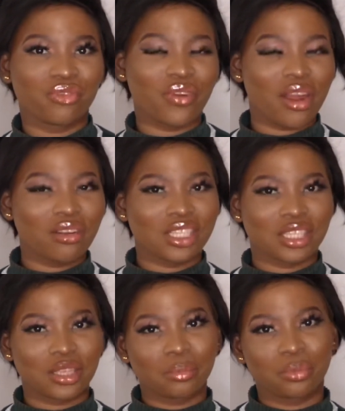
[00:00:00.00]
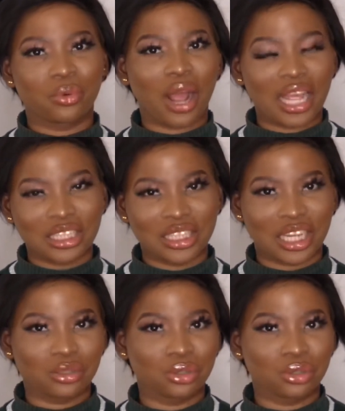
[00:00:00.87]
very simple eyeshadow